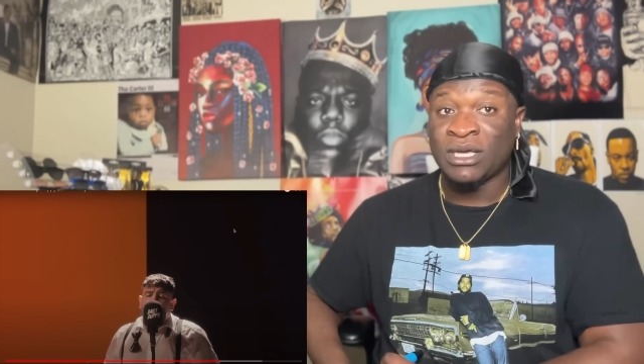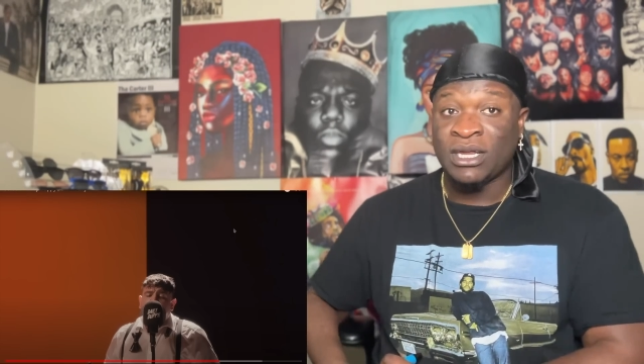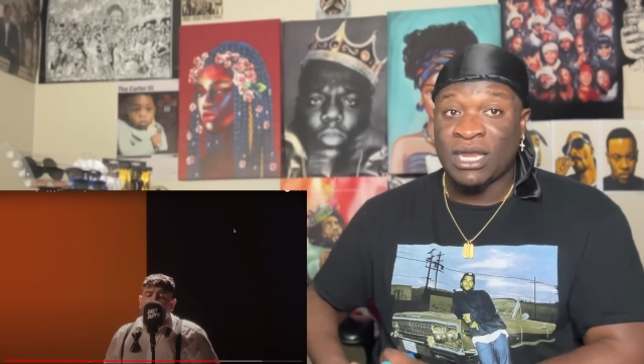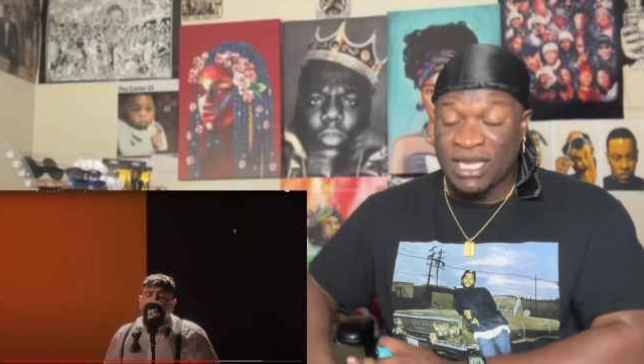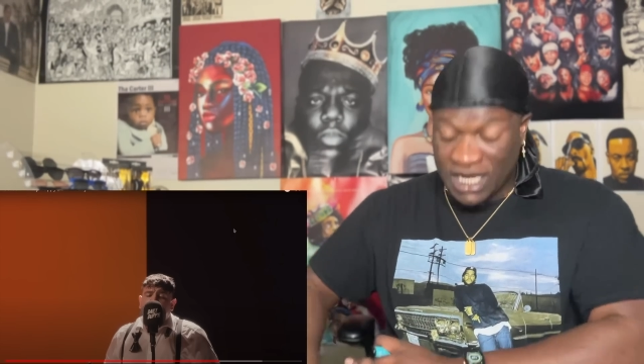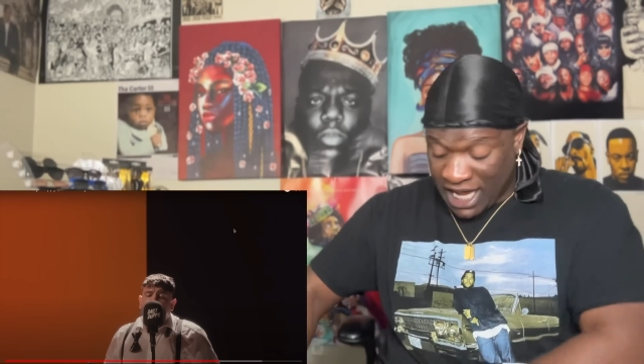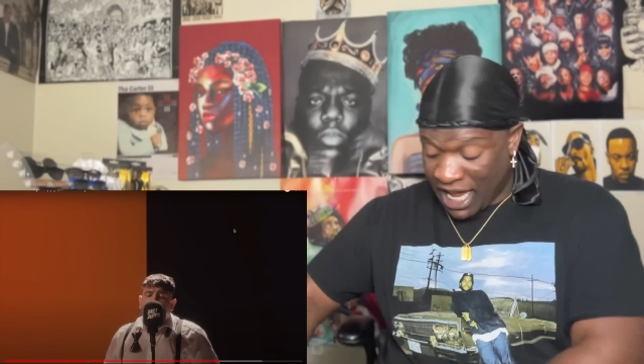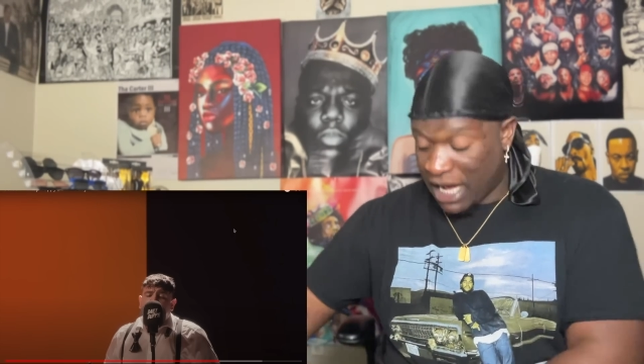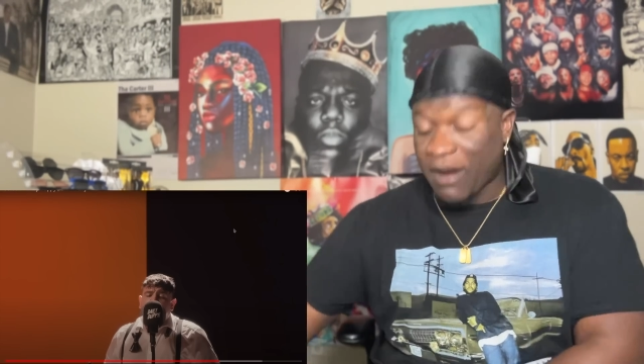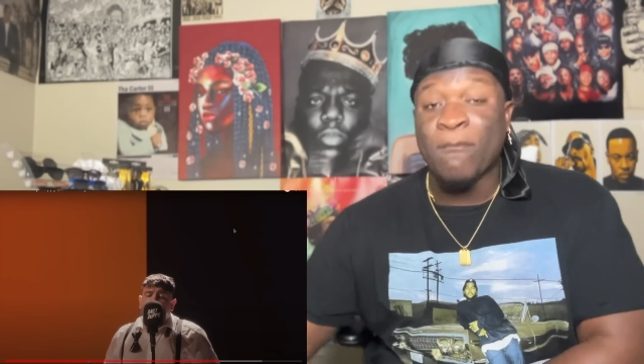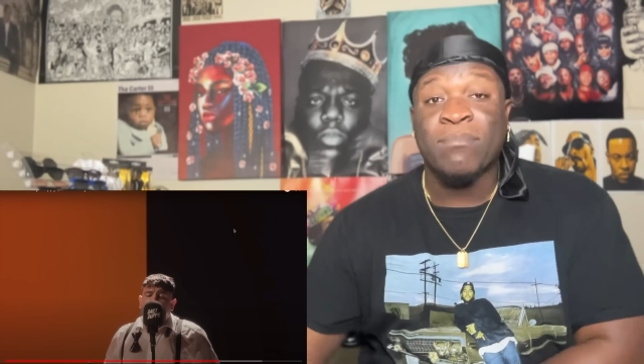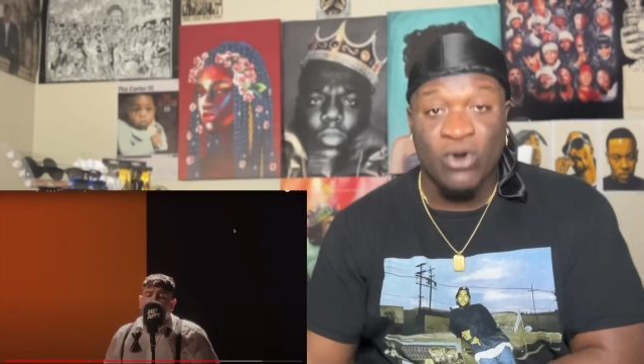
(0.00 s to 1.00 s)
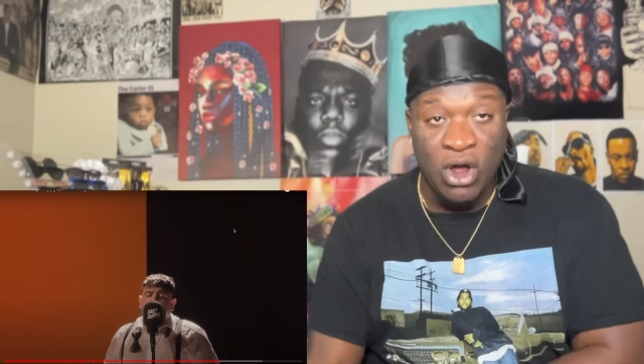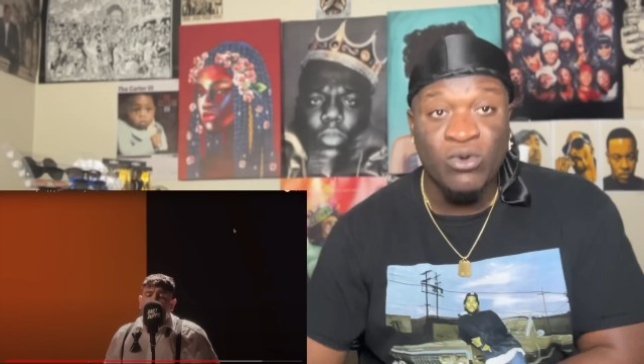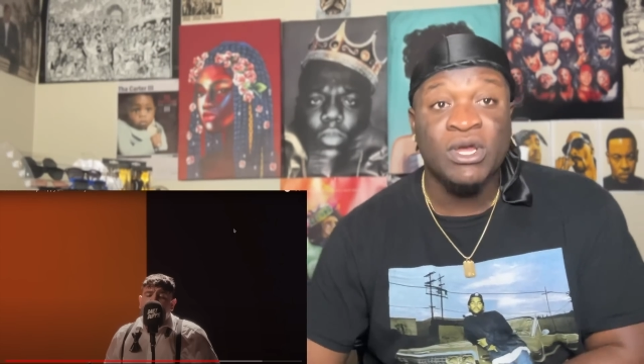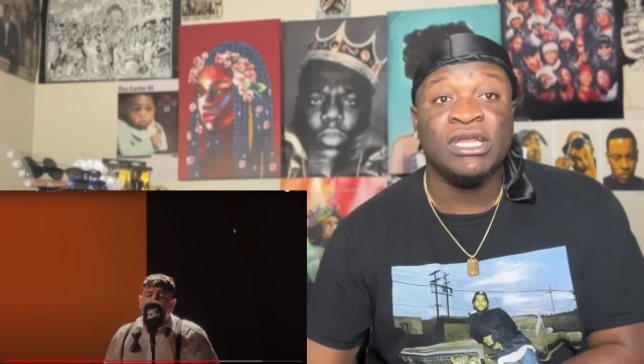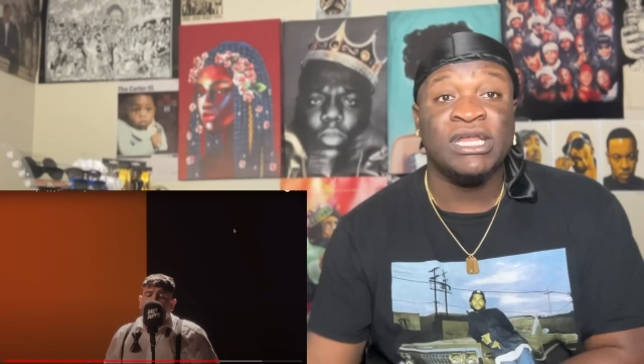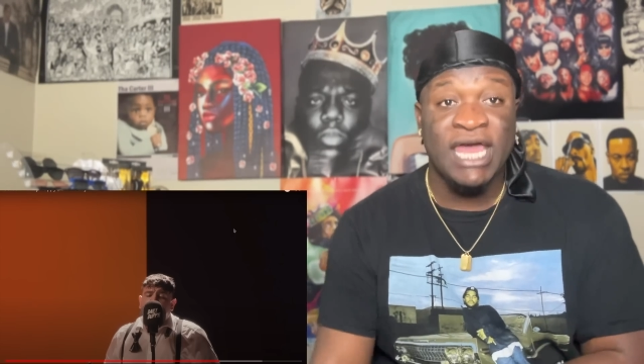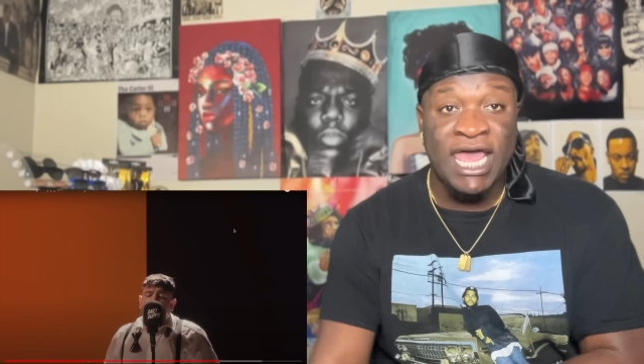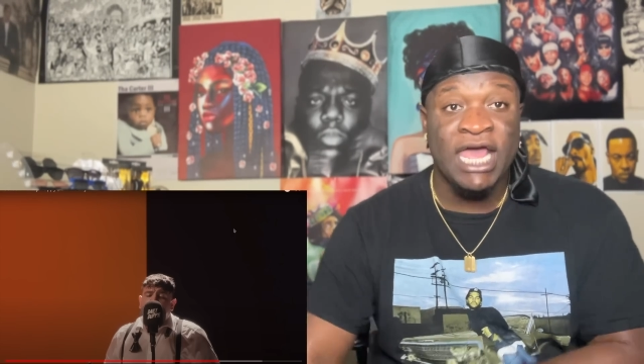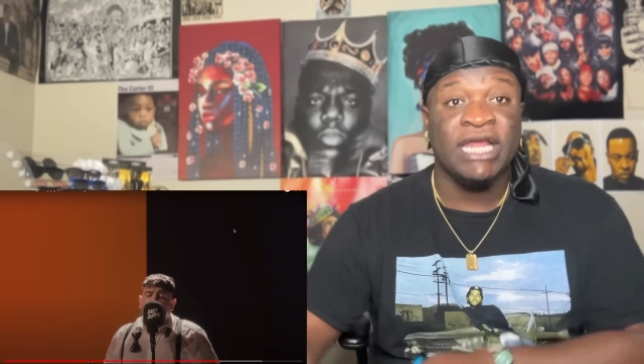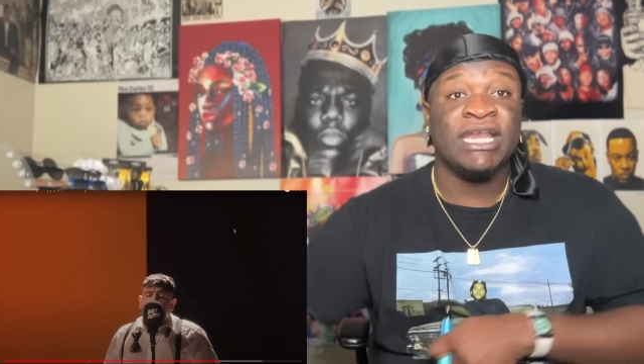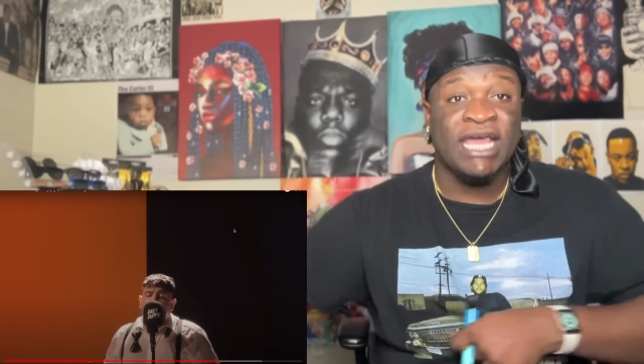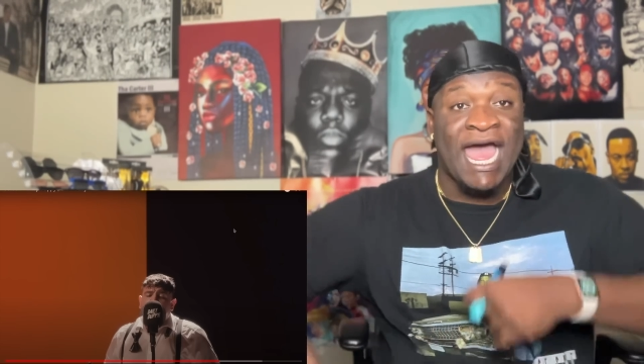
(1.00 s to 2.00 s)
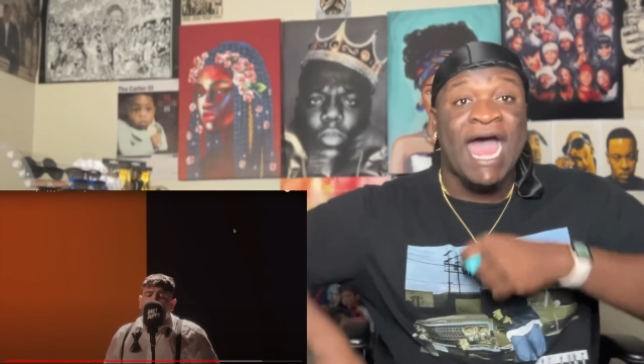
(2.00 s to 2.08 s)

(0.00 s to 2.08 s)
That nigga had a broke leg, nigga,